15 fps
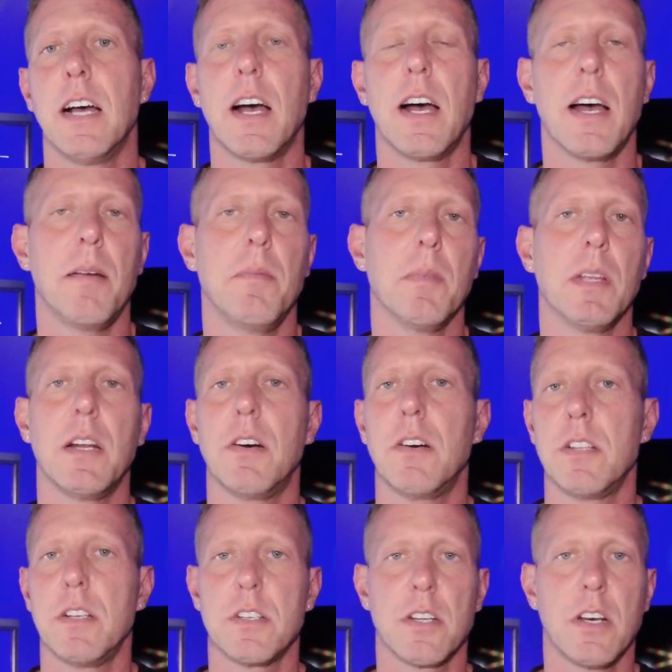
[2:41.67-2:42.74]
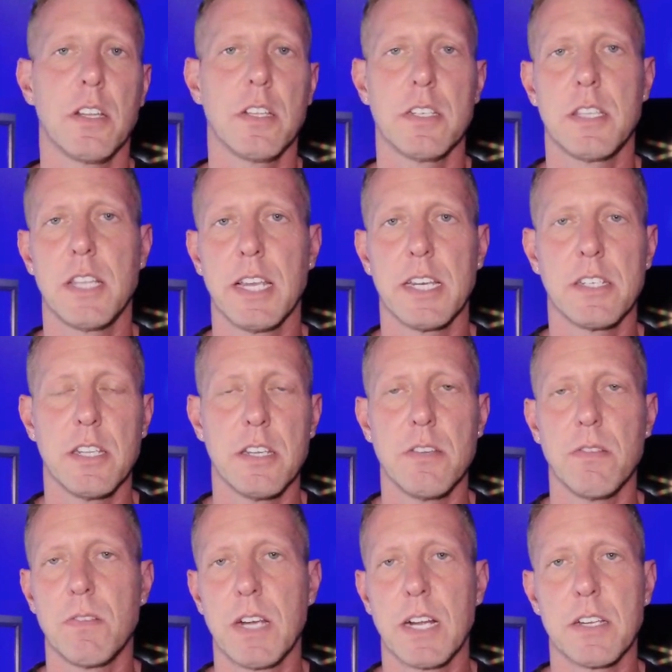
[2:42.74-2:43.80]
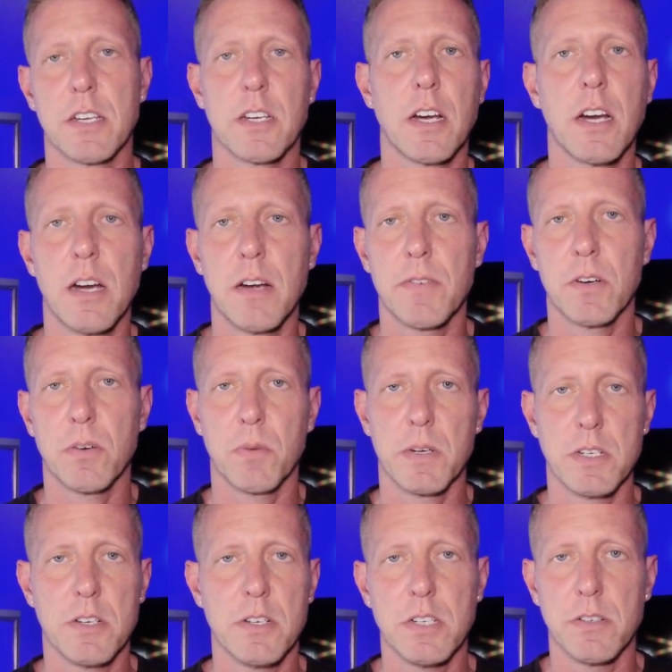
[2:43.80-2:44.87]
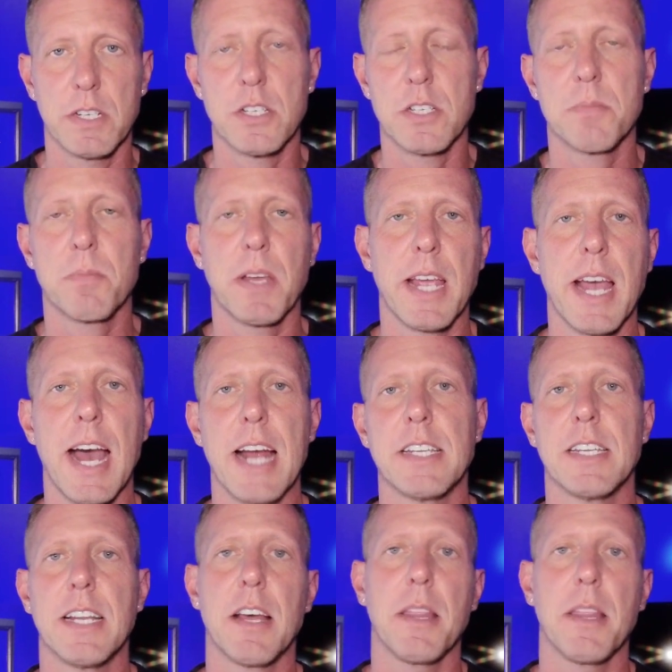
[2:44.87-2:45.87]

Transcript: Um, you know, there's all these things that you've got to cover when you're dealing display ads.